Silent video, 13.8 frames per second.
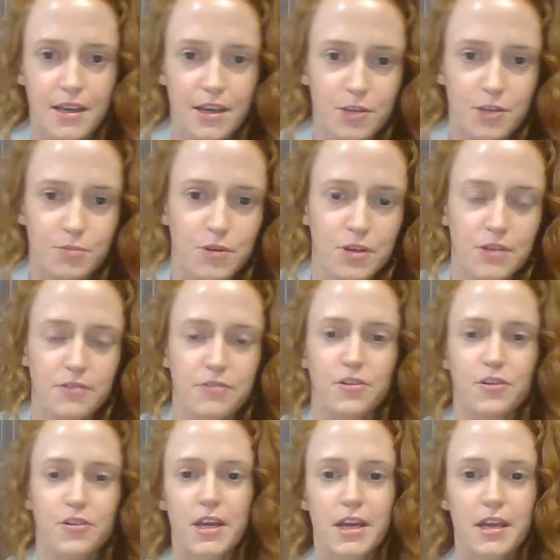Good morning,
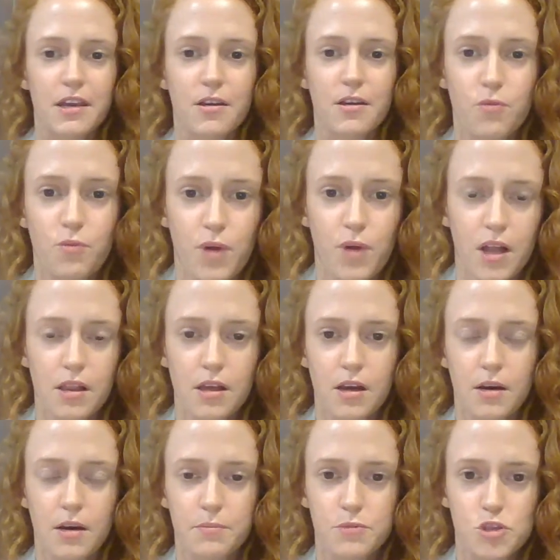Foray.
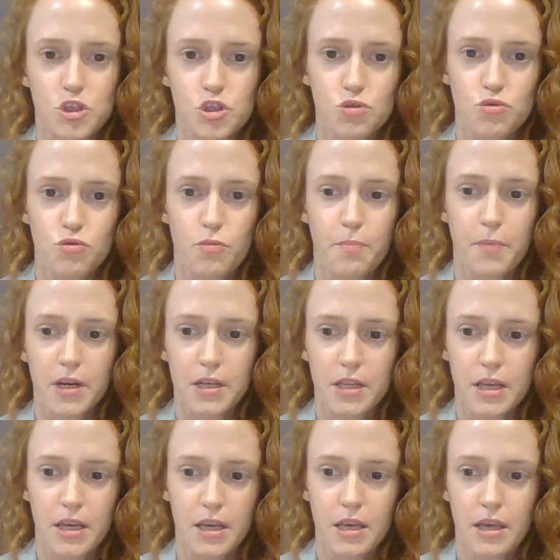Welcome to
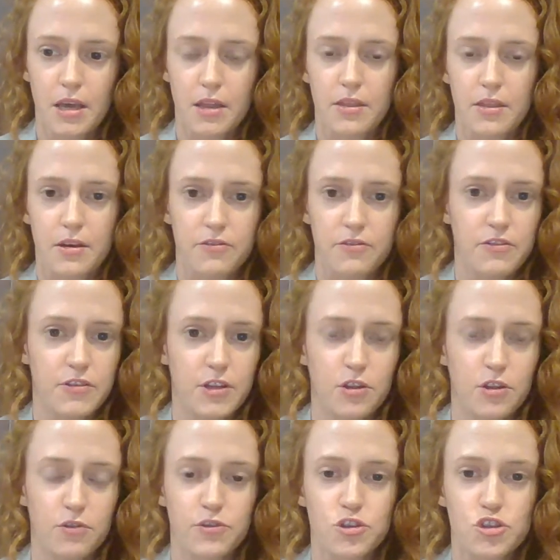Monday, the 15th
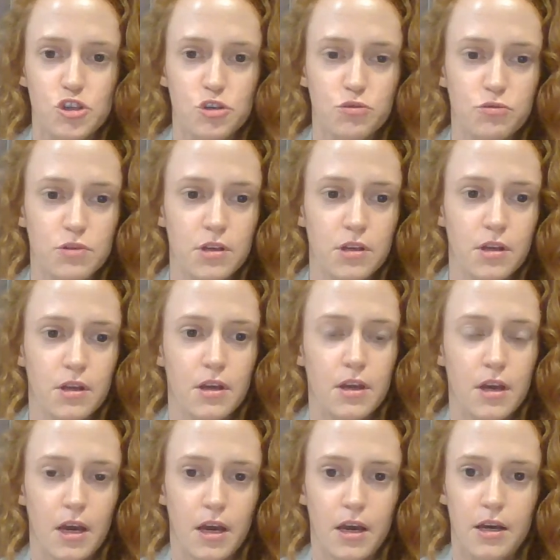of June.
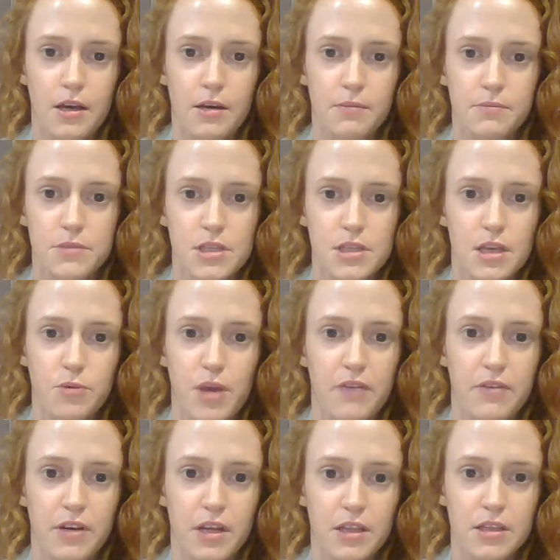Today we have
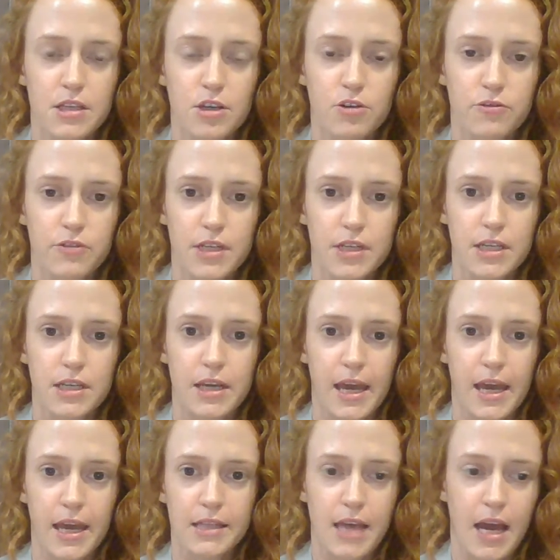another day of learning
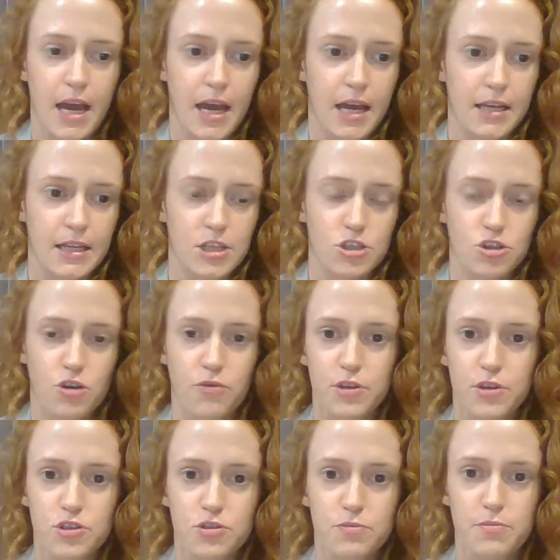ahead, and it's going
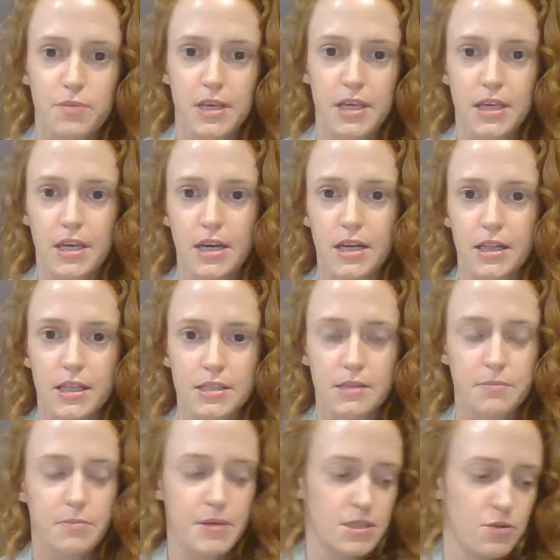to be a little
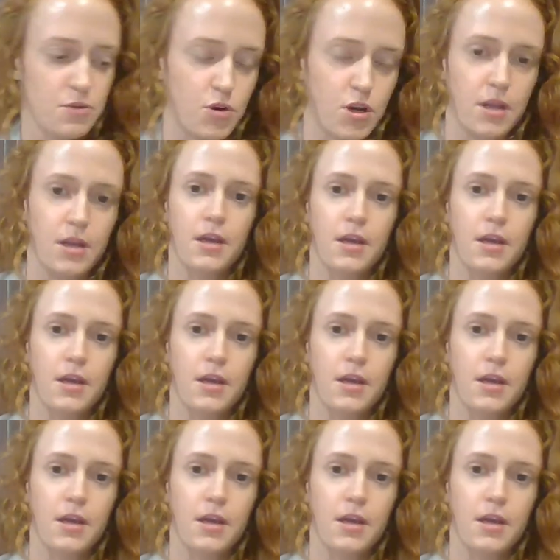busy one.